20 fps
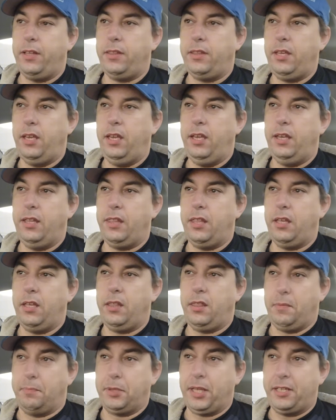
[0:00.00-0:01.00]
the, the,
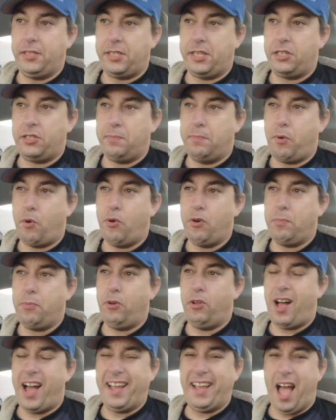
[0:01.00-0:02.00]
the PlayStation
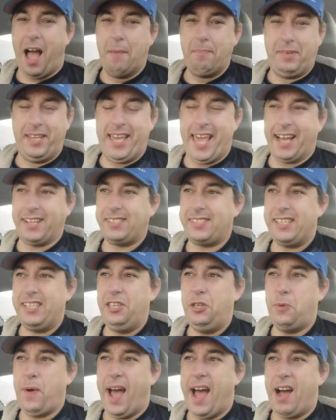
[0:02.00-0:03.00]
Portable, I, I'm
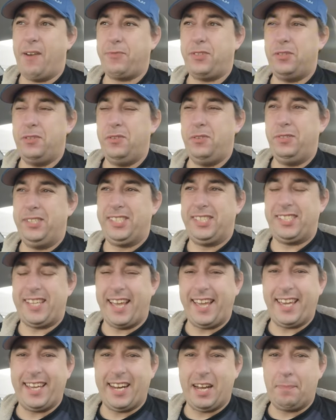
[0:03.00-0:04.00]
guessing you have to
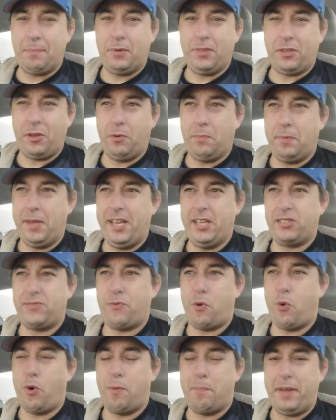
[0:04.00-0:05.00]
sync it up with your
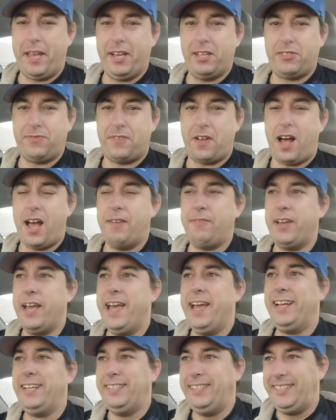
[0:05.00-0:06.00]
PS4 or PS5,
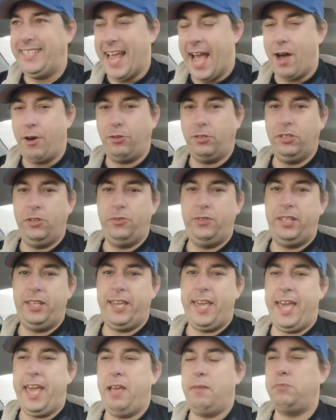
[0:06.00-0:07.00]
download the
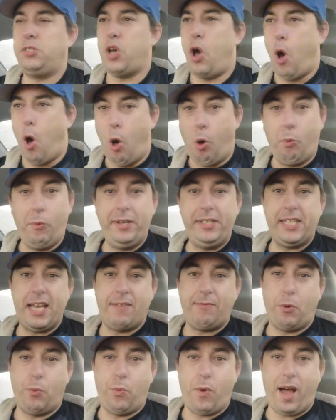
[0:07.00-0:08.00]
games, always
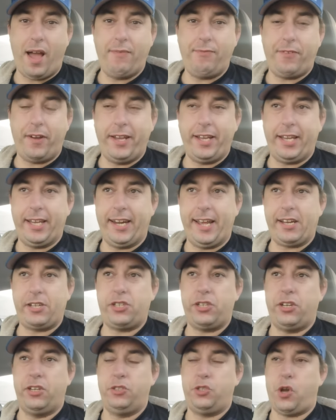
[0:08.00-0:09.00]
have a Wi Fi
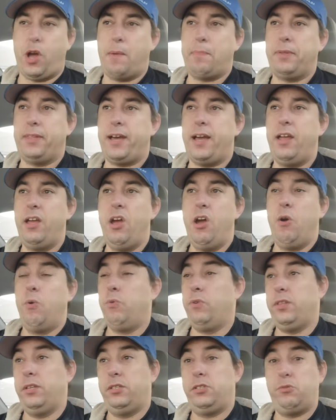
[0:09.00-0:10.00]
connection on top of that.
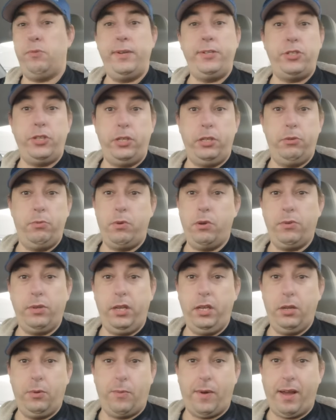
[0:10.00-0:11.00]
Where the Switch, you don't need a